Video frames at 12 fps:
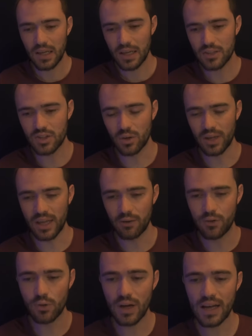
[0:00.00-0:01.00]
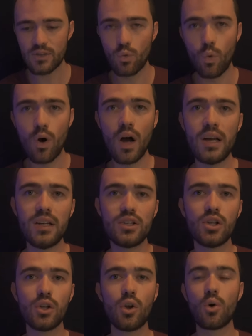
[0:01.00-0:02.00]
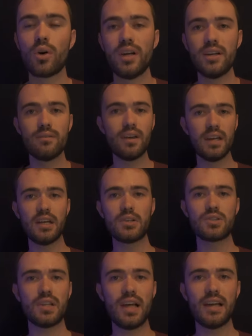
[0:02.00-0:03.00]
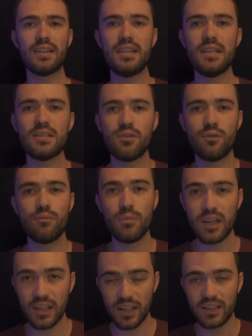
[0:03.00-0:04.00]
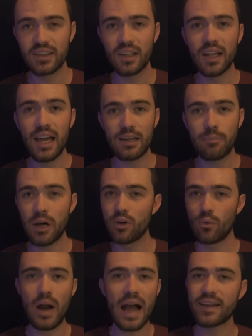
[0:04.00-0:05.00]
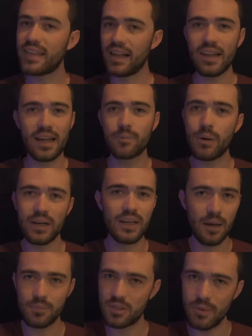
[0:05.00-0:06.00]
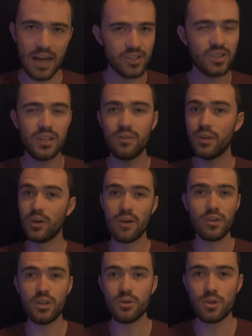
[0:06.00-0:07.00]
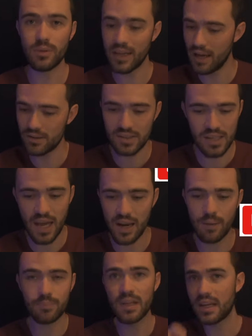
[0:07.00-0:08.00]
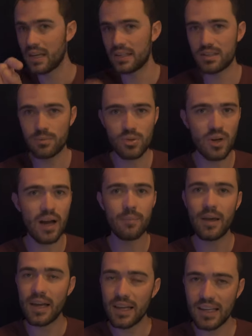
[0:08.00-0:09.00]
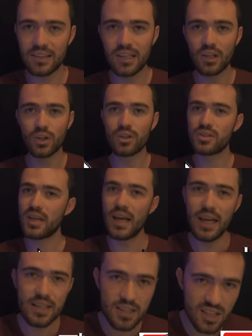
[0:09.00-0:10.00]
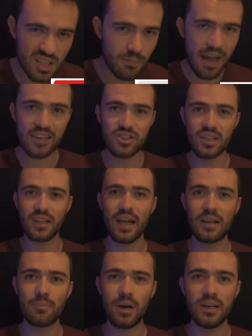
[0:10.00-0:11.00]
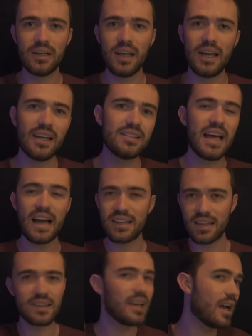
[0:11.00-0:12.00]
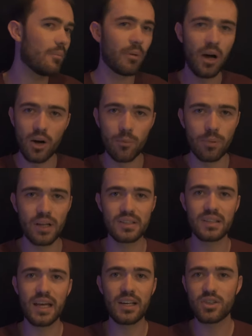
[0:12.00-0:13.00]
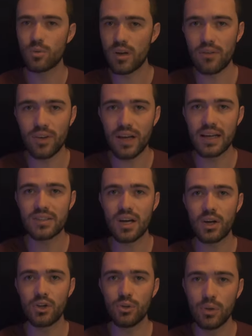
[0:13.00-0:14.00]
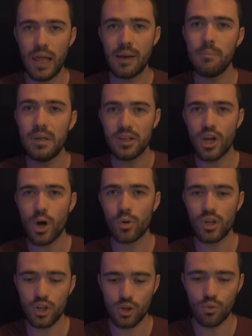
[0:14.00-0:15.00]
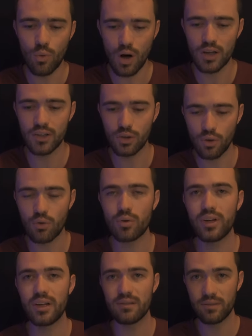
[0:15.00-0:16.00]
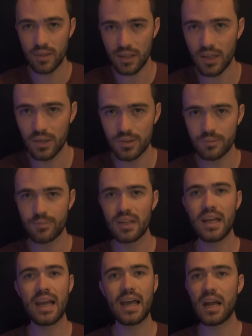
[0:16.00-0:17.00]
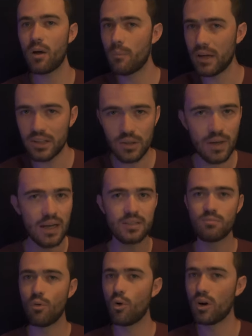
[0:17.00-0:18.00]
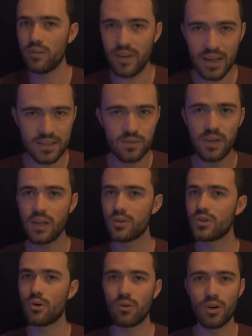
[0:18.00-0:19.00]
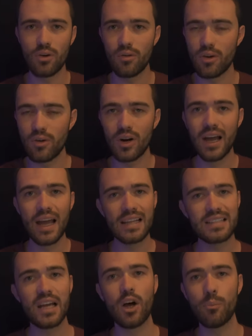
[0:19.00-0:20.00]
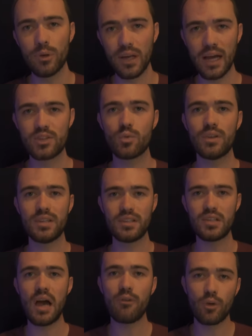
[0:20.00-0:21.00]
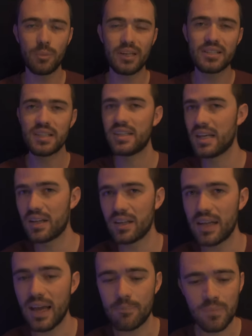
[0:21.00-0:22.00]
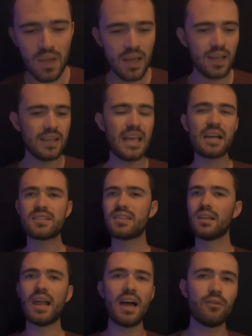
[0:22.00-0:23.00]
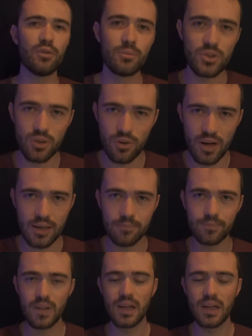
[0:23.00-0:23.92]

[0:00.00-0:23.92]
And so again, if you guys want DeLorean videos like these, click the like button, rack that like button up, smash it. If you don't have a YouTube account, sign up, hit subscribe, get the alerts, smash the like button, tag that thing up 100 plus likes or whatever you guys got to do. Let me know that you want DeLorean videos and I'll make you guys more advanced videos over and over and over to help you guys with this software because at the end of the day, yes, the live rooms are great.